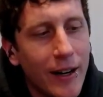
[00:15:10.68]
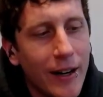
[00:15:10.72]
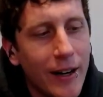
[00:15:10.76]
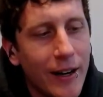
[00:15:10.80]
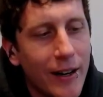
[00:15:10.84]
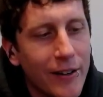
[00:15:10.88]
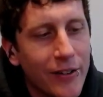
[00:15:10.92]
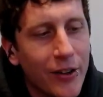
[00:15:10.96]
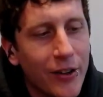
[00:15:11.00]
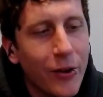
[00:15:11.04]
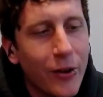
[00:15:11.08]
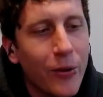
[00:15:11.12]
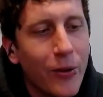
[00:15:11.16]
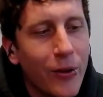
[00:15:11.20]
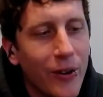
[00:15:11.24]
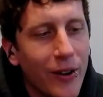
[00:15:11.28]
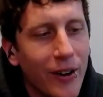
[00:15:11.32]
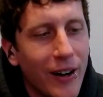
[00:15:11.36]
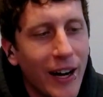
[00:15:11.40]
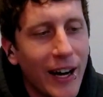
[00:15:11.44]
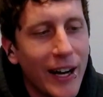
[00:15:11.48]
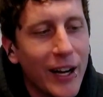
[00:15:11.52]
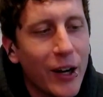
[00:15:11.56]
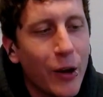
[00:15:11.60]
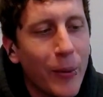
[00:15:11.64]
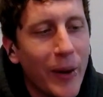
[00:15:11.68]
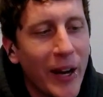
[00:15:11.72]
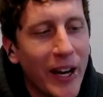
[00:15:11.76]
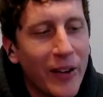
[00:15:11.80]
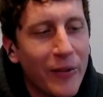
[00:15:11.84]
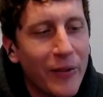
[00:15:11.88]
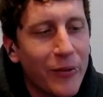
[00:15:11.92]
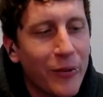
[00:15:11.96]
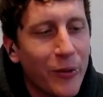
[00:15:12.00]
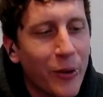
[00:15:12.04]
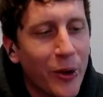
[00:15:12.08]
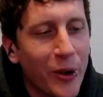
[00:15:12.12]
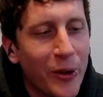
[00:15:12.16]
so I go back
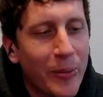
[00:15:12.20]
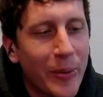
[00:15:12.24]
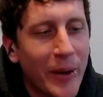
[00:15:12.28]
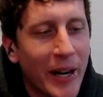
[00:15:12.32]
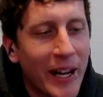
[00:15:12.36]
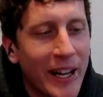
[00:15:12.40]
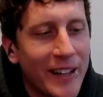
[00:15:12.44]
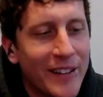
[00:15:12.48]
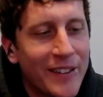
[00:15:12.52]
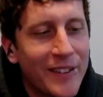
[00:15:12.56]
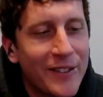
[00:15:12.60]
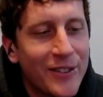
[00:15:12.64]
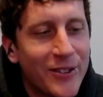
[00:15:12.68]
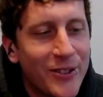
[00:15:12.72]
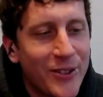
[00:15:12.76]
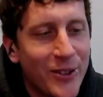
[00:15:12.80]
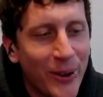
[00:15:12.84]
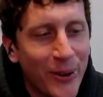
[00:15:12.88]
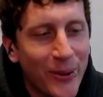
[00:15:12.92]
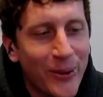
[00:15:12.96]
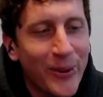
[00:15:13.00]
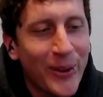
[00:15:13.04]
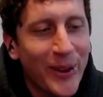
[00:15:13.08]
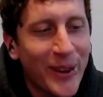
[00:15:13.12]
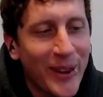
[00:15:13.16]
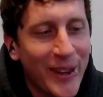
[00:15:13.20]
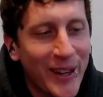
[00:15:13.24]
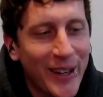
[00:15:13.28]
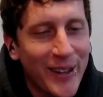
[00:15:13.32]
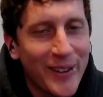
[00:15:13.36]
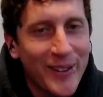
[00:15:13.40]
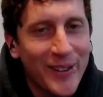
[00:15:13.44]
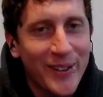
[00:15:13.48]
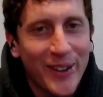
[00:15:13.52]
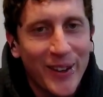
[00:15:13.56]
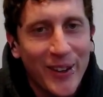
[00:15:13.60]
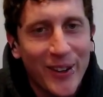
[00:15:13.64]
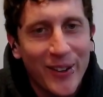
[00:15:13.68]
and forth, but I don't think
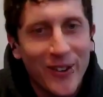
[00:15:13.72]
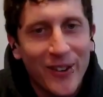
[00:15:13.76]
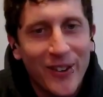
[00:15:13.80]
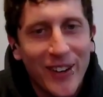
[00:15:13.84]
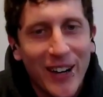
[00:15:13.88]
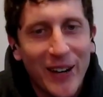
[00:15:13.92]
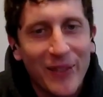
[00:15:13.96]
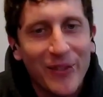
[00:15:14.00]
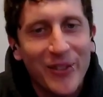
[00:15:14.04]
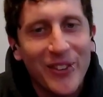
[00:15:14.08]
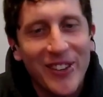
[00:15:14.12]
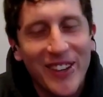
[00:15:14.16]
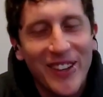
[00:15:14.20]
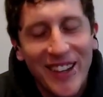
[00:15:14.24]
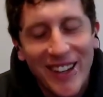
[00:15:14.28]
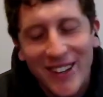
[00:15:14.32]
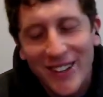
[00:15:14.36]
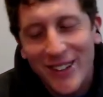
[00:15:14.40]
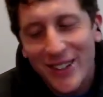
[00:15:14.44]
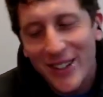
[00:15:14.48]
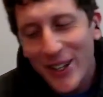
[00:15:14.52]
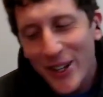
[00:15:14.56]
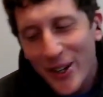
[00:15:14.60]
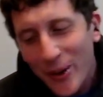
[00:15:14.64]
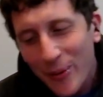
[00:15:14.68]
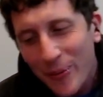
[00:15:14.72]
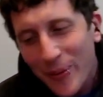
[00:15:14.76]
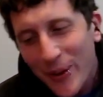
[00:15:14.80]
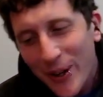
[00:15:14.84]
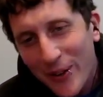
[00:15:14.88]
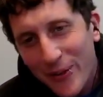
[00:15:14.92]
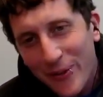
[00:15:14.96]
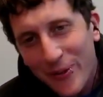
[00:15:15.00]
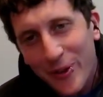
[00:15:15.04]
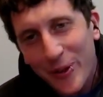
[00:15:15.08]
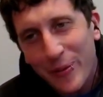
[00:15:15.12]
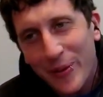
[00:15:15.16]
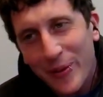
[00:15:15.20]
so. I've seen a little bit
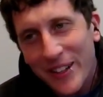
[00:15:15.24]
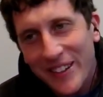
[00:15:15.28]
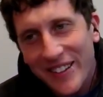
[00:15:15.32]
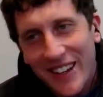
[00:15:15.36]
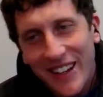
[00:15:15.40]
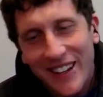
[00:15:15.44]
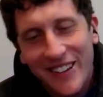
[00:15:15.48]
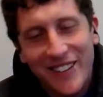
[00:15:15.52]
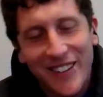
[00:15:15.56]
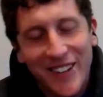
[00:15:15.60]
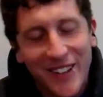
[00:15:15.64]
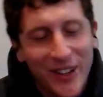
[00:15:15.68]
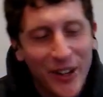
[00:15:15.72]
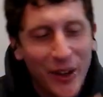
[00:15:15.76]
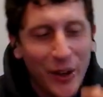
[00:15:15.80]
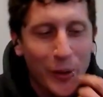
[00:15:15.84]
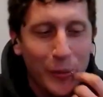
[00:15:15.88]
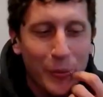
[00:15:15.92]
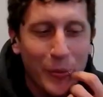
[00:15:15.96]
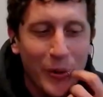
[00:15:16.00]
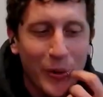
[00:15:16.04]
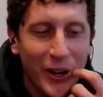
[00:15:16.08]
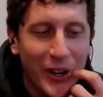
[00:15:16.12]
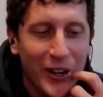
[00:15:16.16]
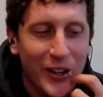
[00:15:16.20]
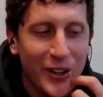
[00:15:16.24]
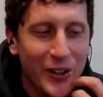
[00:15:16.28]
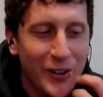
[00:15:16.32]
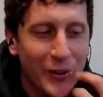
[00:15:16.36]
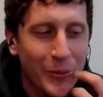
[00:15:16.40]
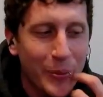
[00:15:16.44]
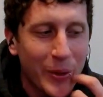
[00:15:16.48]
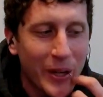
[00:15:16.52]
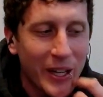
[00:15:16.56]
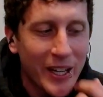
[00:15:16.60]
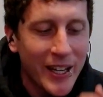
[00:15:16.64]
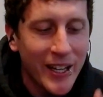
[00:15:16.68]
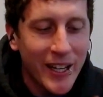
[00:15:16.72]
of fermentation in other products,
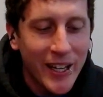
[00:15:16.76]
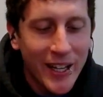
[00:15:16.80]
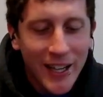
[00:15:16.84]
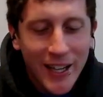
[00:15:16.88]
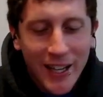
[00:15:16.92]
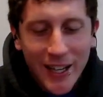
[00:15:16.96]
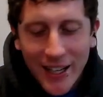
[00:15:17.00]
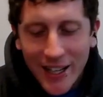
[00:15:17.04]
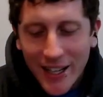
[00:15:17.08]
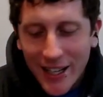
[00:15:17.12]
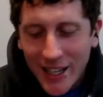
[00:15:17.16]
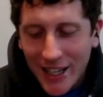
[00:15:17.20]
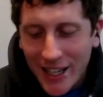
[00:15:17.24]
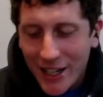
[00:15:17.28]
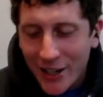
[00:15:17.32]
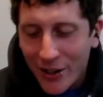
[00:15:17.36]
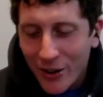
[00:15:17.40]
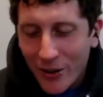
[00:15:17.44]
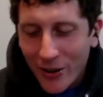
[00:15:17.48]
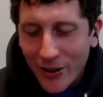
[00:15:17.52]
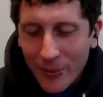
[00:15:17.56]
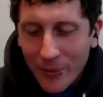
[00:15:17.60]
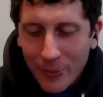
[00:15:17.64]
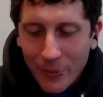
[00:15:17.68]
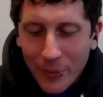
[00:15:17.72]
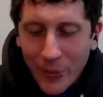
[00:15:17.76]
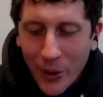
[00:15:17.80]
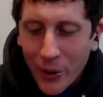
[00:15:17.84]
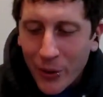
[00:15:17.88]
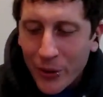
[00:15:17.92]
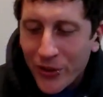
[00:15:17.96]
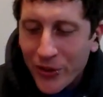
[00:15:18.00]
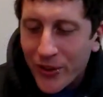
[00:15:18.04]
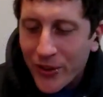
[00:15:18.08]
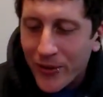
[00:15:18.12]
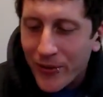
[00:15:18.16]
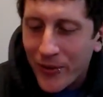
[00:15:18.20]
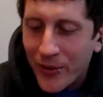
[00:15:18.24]
but you know, most